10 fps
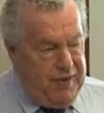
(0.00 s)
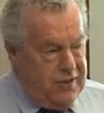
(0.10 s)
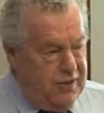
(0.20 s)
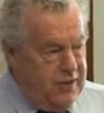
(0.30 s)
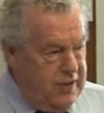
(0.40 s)

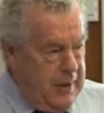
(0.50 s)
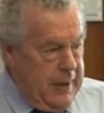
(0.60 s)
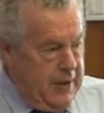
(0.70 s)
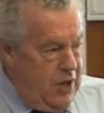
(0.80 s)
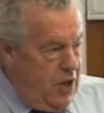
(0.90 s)
vessels,
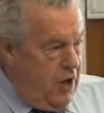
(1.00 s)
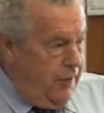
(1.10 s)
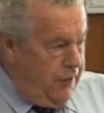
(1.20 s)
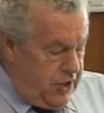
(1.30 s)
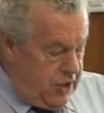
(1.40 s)

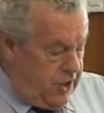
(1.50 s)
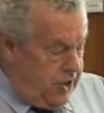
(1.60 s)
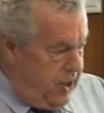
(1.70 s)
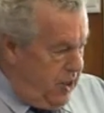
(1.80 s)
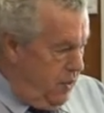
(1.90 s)
often
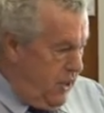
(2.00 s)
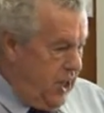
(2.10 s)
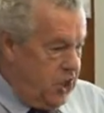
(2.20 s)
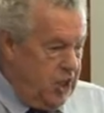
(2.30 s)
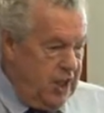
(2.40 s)
associated with
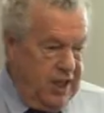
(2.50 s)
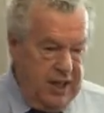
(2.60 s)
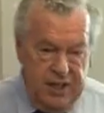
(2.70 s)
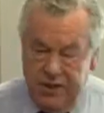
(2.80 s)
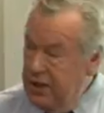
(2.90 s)
itching
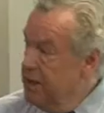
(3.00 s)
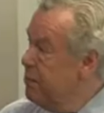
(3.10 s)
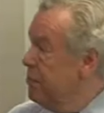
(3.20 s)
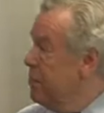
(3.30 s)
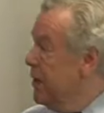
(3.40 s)
and
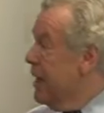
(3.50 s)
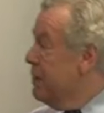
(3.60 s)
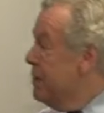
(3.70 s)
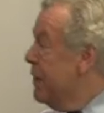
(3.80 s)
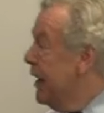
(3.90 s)
can
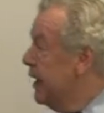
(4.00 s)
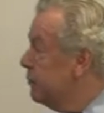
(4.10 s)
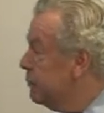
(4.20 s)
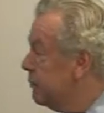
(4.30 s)
be pain.